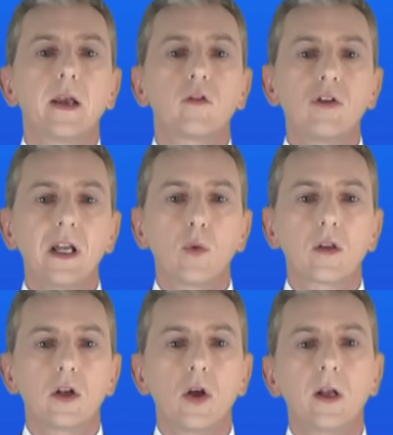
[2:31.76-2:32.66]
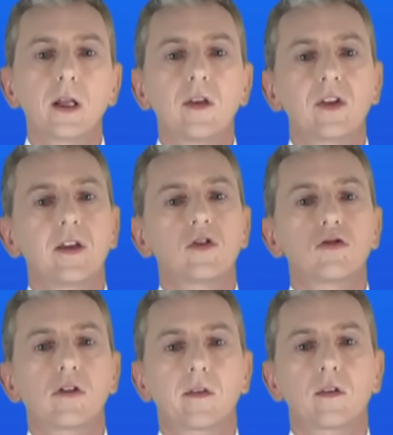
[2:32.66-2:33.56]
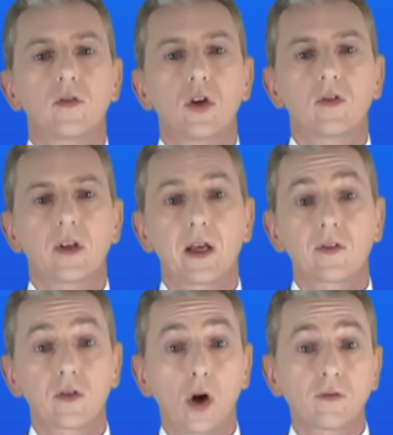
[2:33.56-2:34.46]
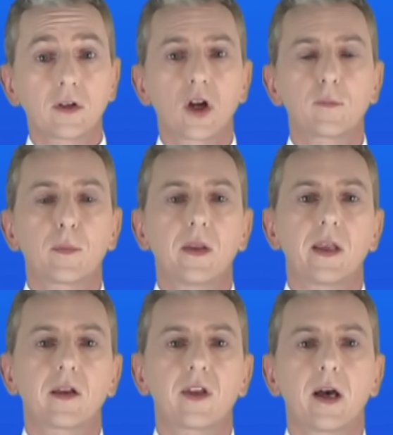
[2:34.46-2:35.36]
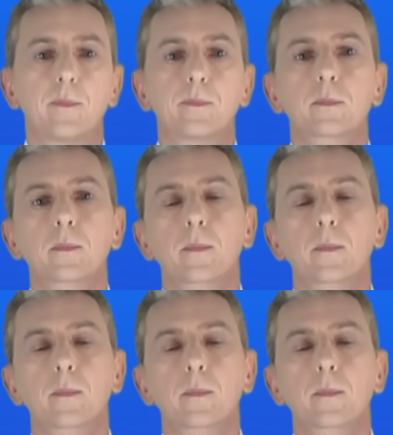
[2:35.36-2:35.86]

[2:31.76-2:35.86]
It's really worth learning these energy transfers, as this often comes up in the exam.